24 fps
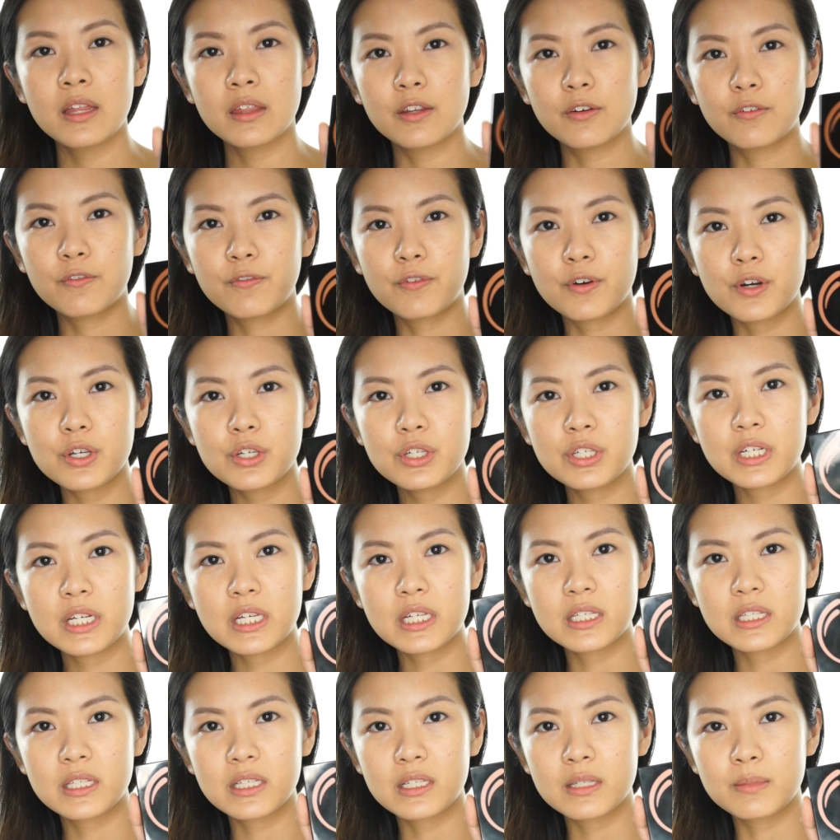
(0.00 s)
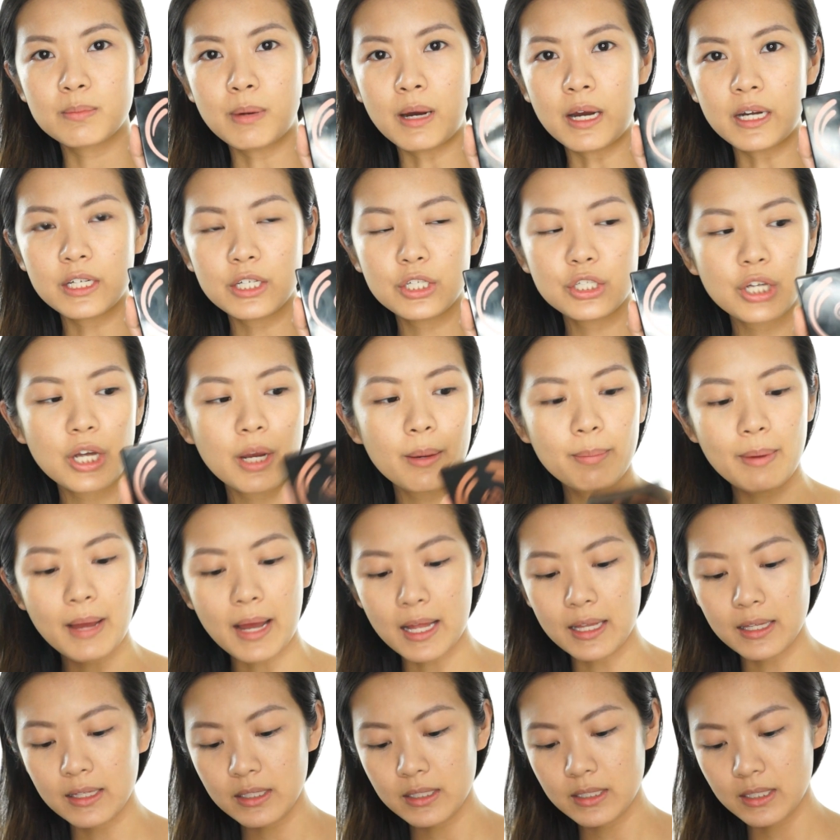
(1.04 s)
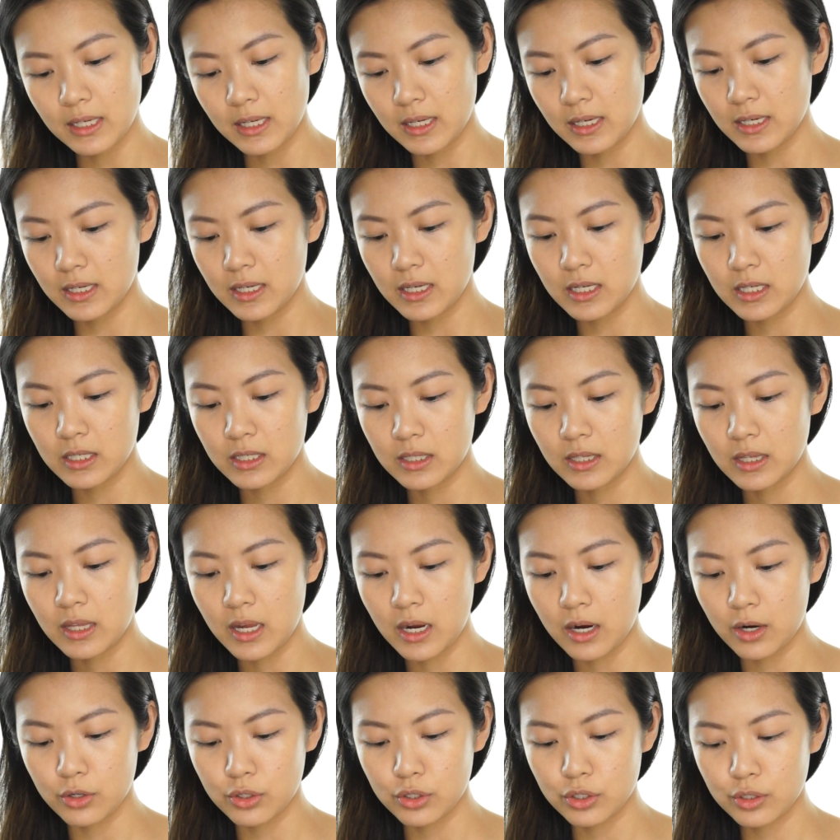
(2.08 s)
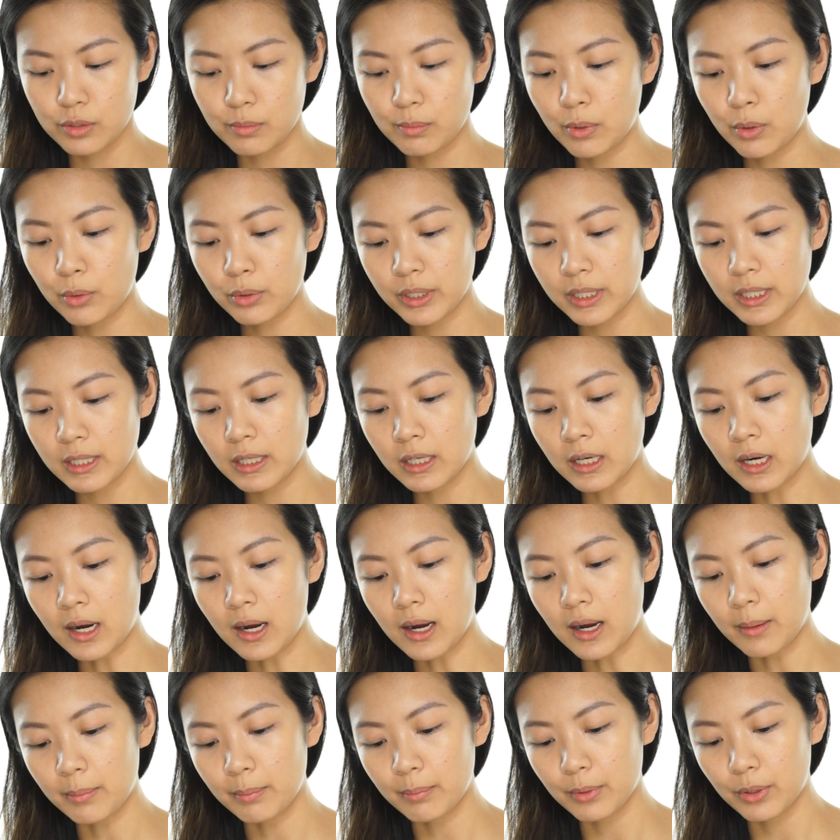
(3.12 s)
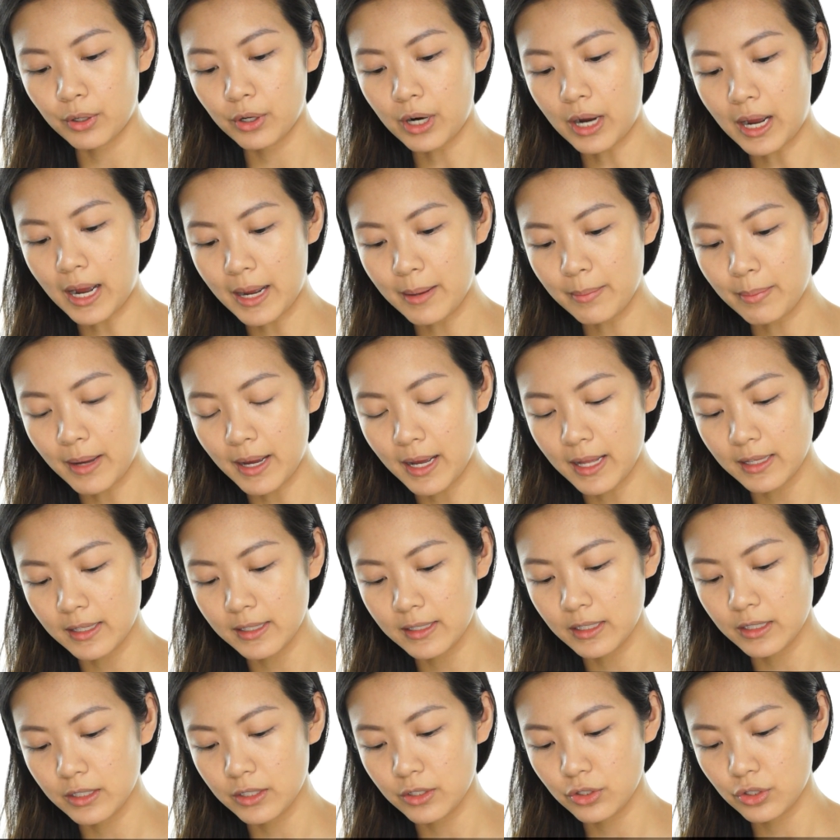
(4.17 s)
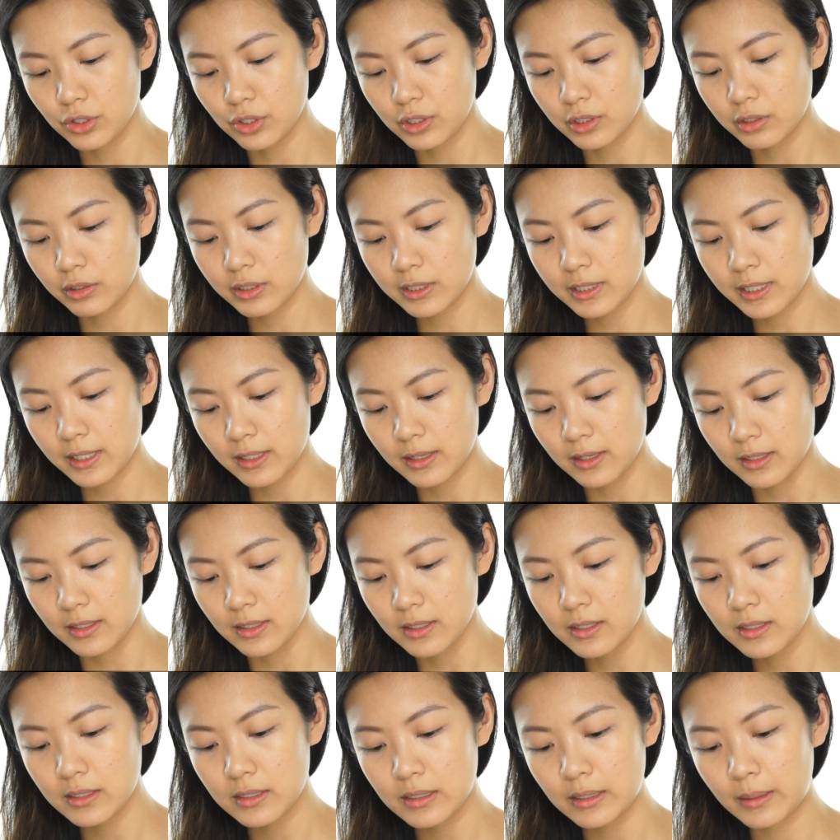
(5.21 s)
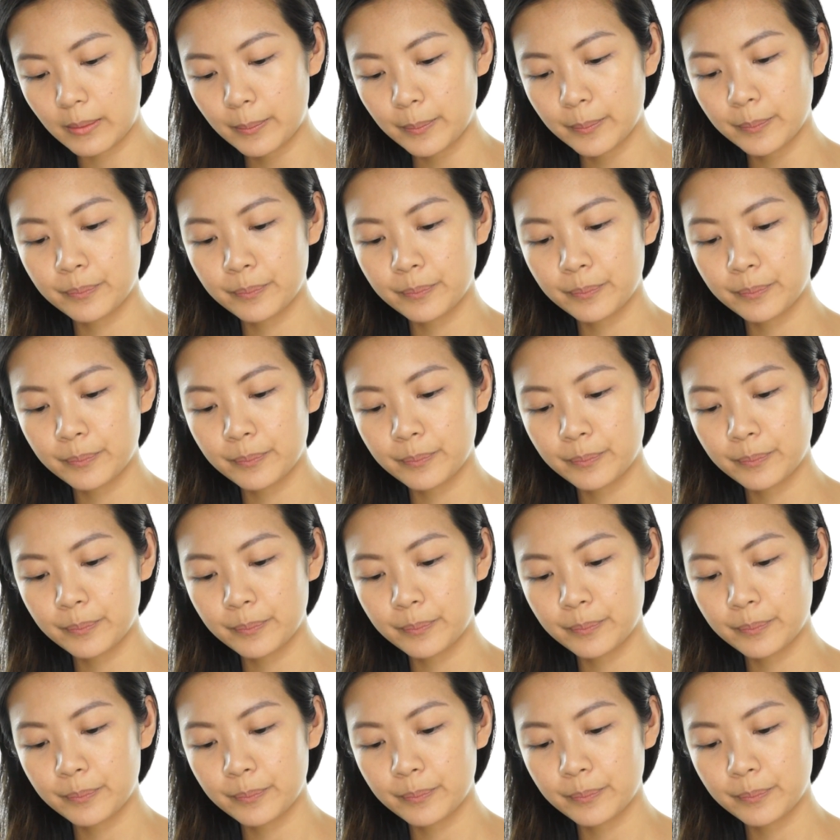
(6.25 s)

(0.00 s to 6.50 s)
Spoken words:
The first is this Body Shop palette. It is their Smoky Copper Eye palette, and it just looks like this.